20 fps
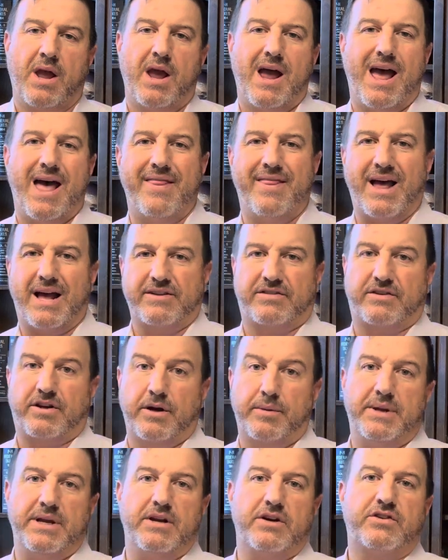And that's going to
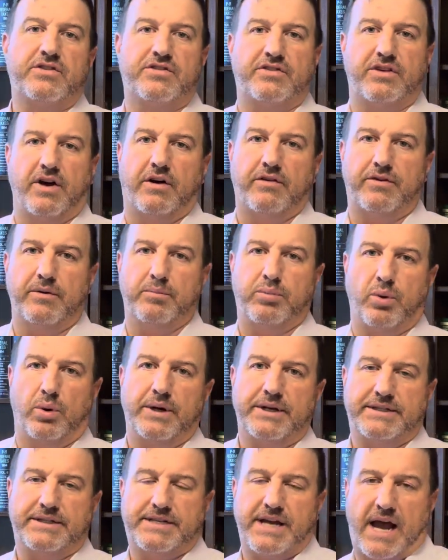be your
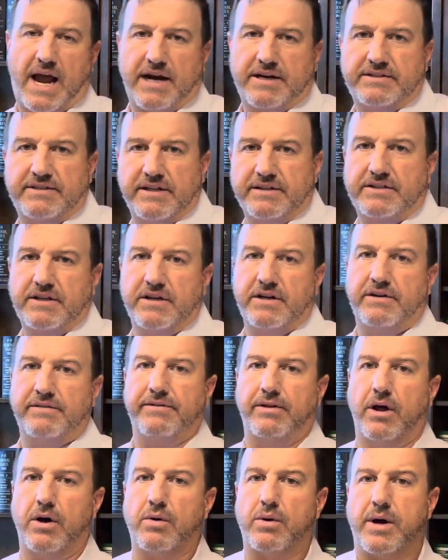self-employed tax. That's going to
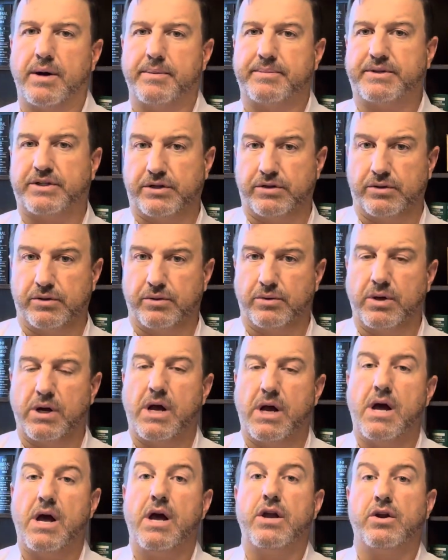flow up to
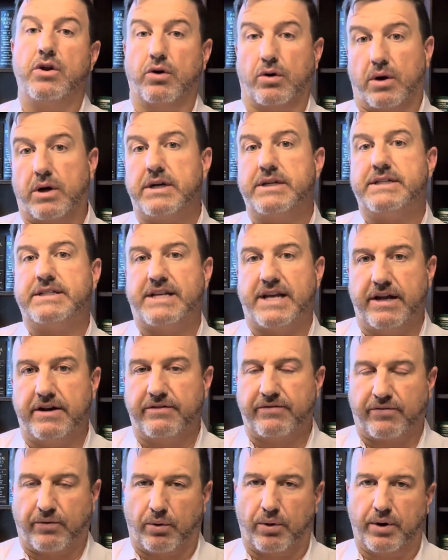your
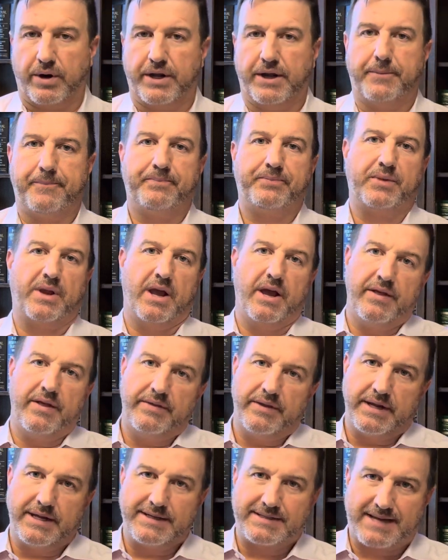1040 in
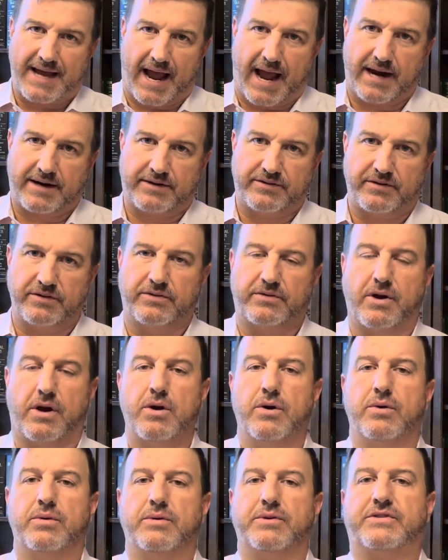the taxes
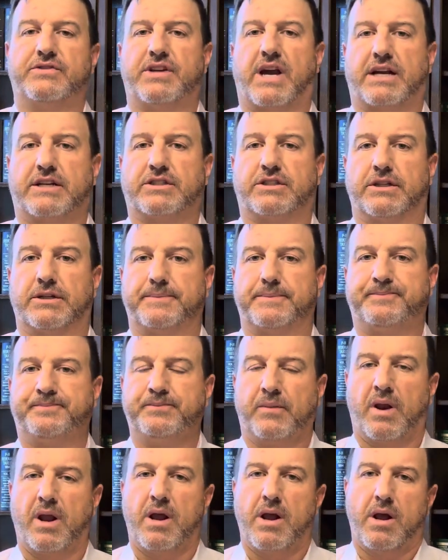owed section.
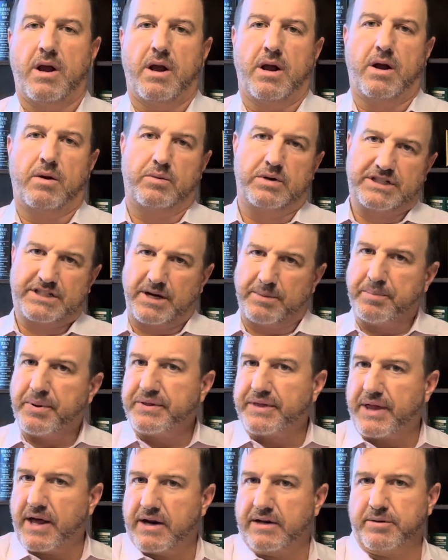And we're just going to put
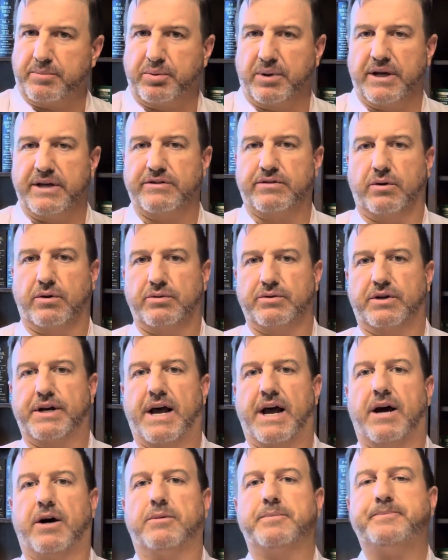that as a placeholder
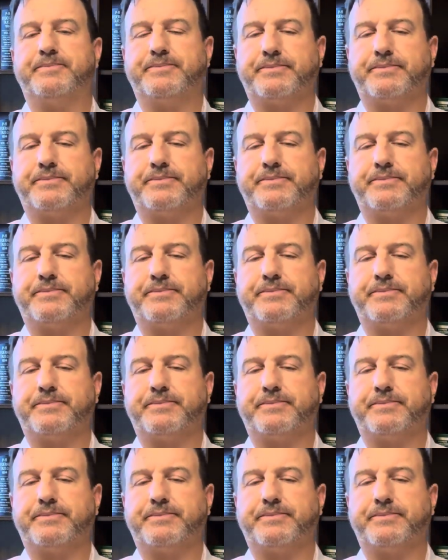now,